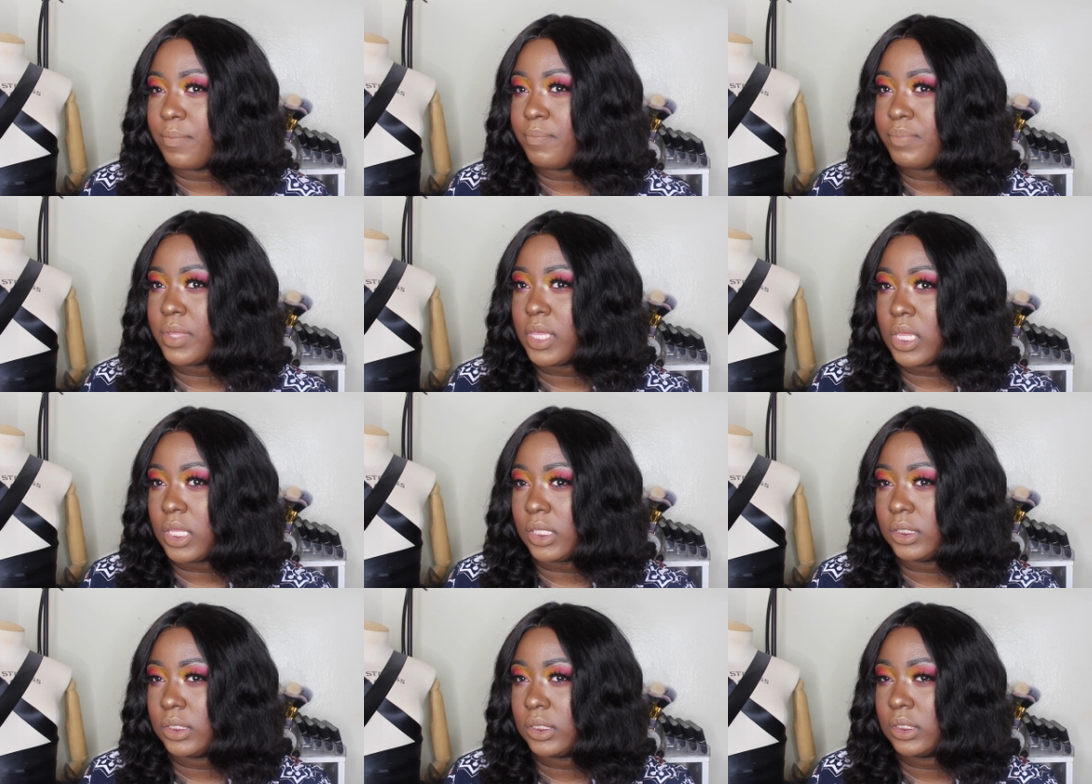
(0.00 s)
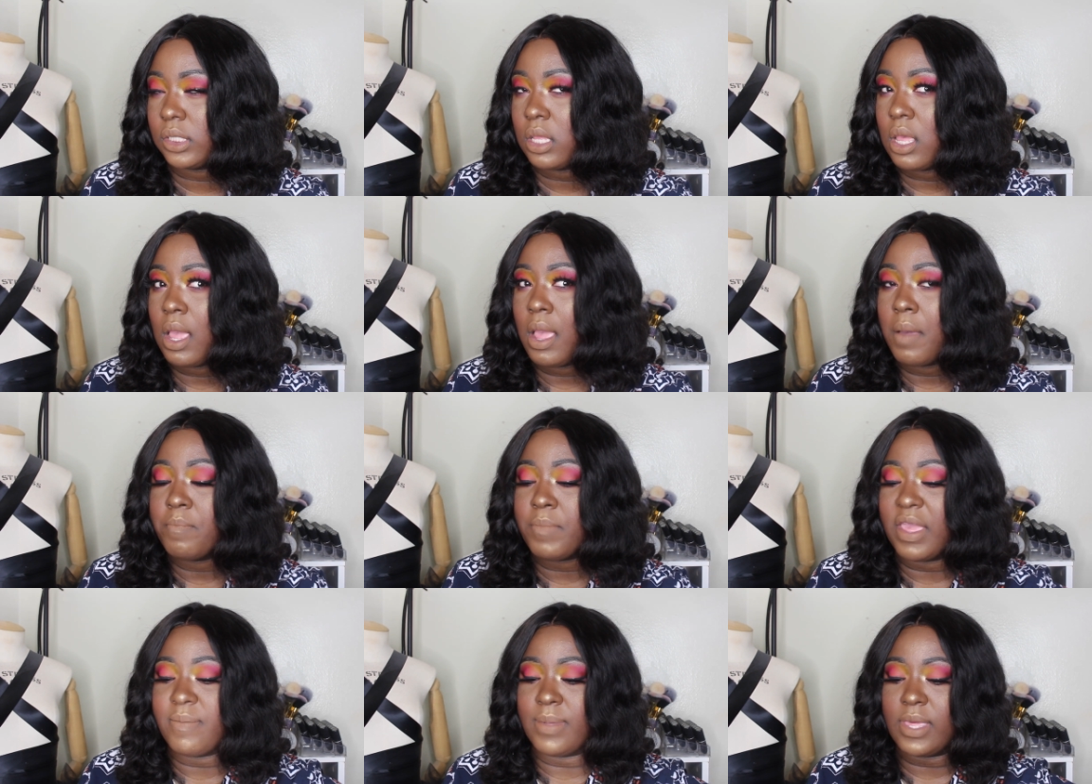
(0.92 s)
a piece.
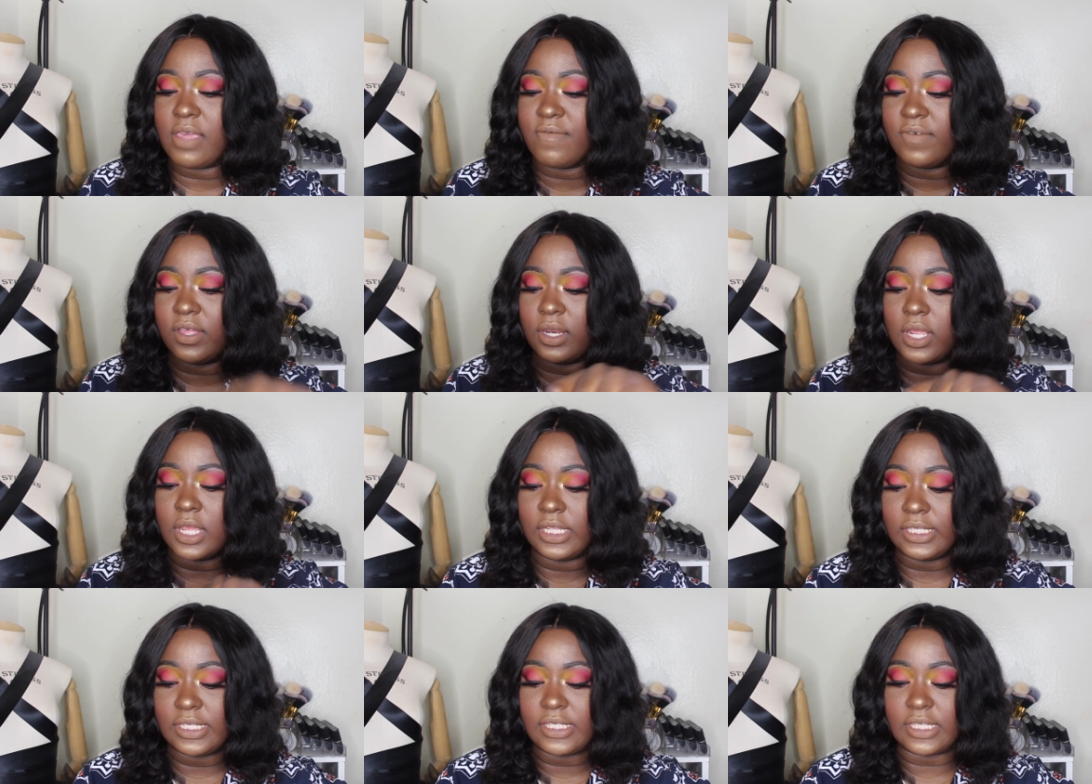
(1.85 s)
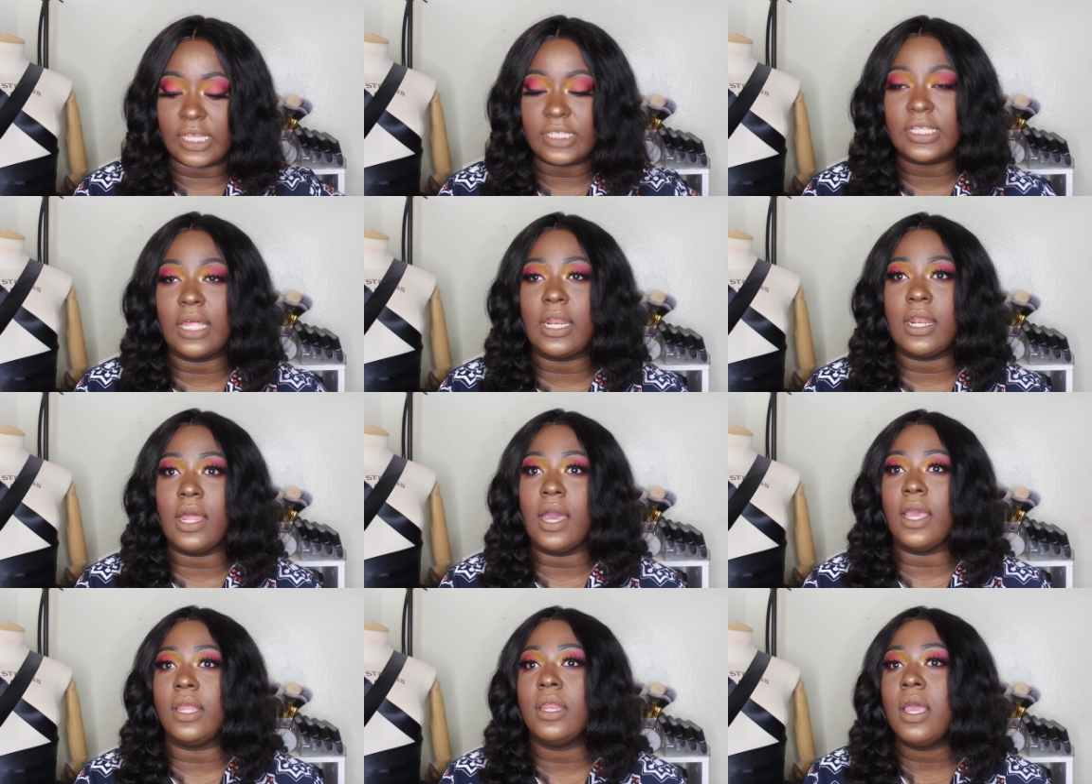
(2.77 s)
Maybe even
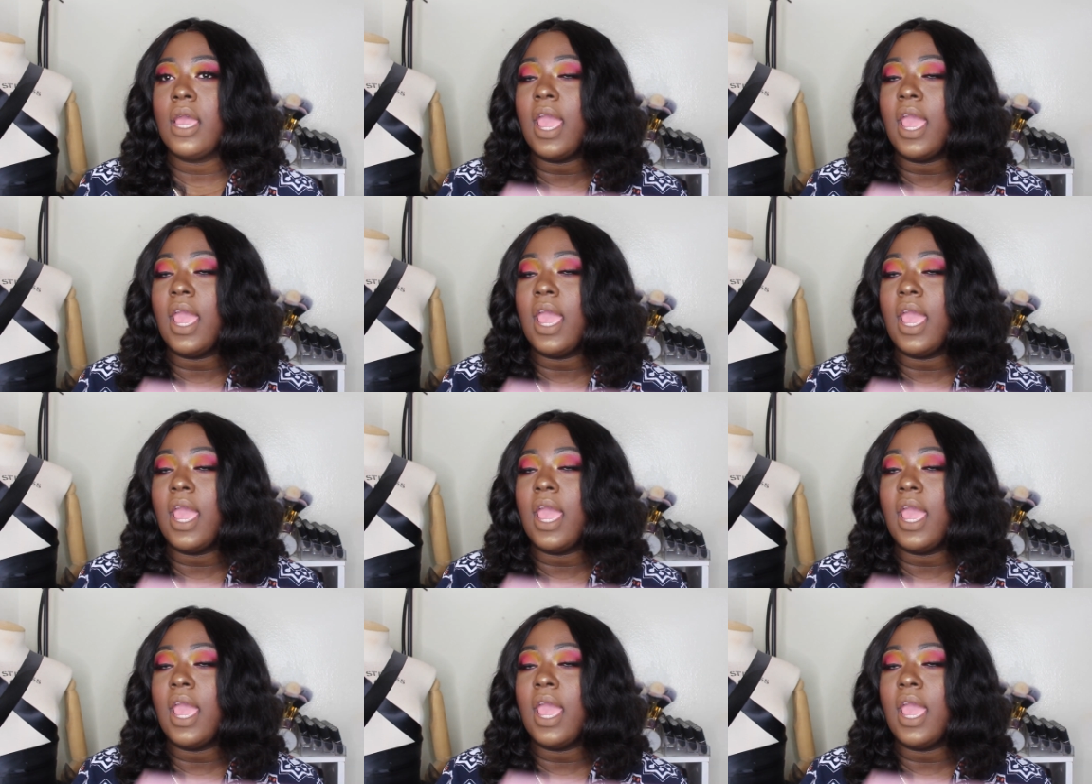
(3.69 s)
$6.99.